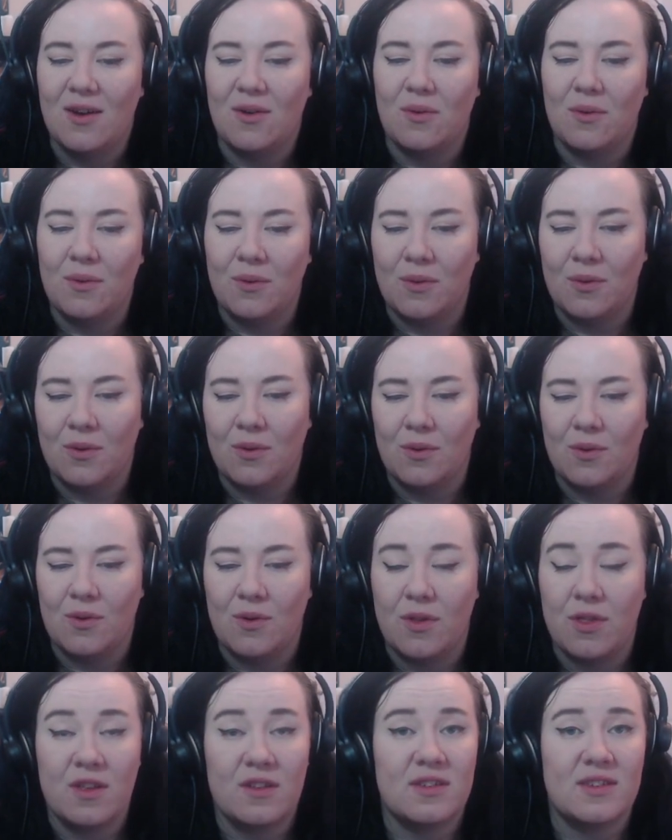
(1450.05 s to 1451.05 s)
or
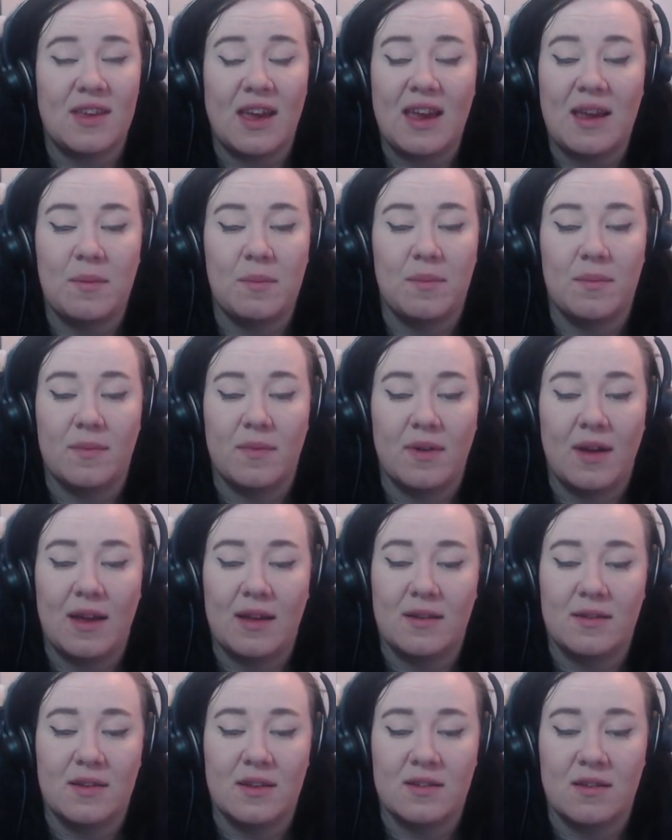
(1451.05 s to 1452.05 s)
the same
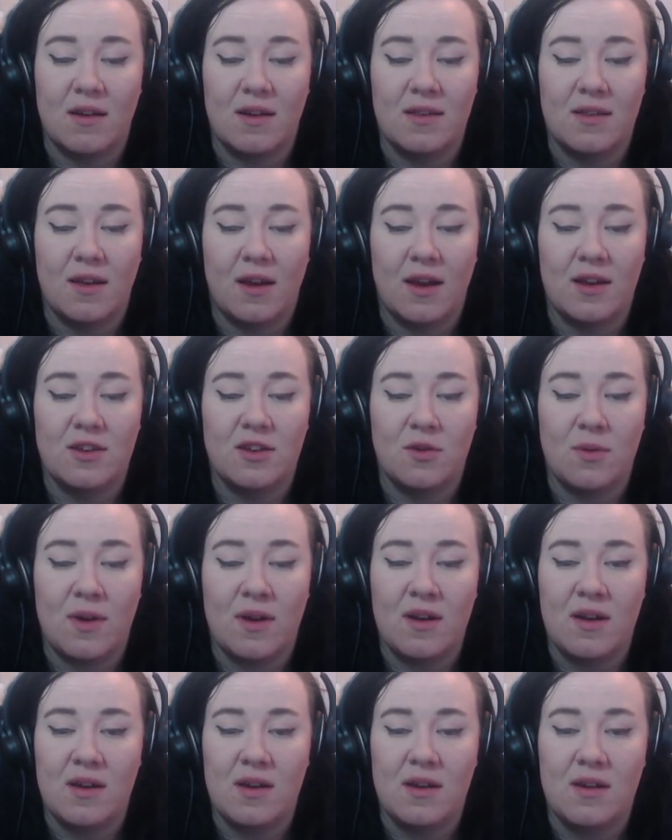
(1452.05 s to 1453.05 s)
design that I do
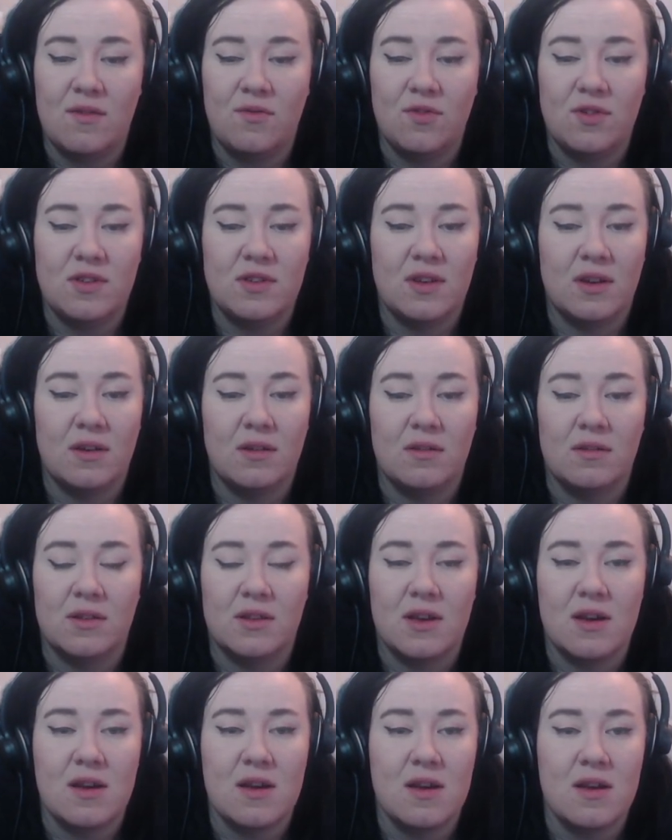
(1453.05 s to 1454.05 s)
every single
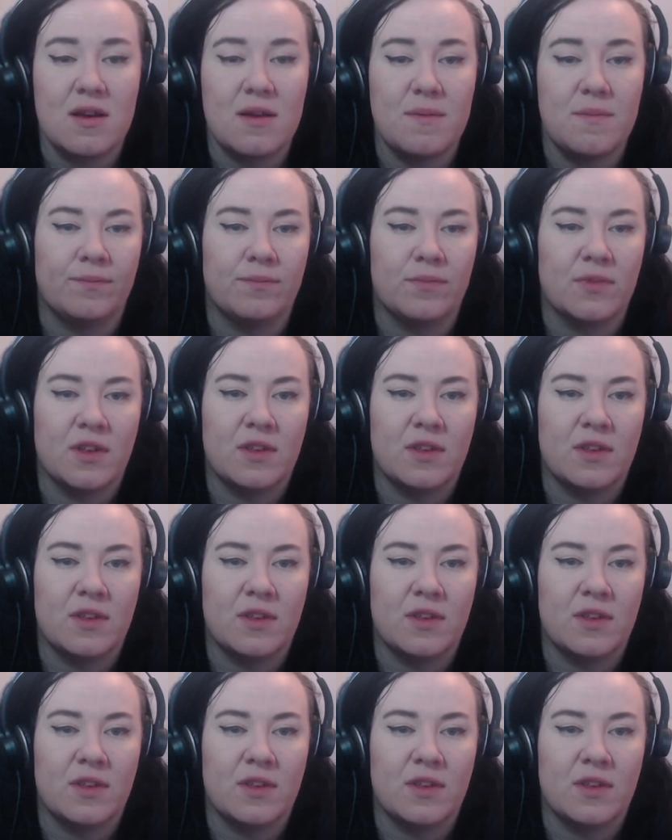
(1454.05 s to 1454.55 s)
time.